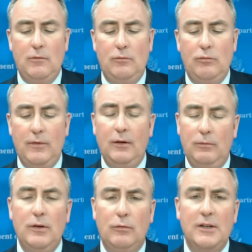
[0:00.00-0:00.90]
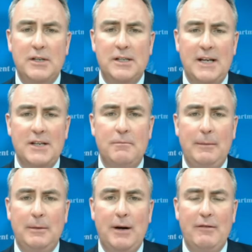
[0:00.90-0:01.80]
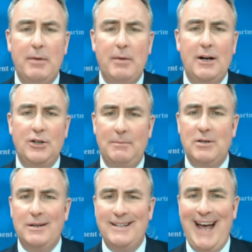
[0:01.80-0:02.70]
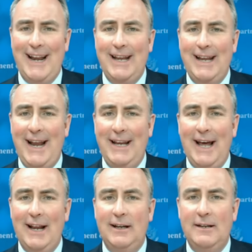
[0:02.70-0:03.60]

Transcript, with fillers: the, the real success of public-private partnerships, it's data, data, data.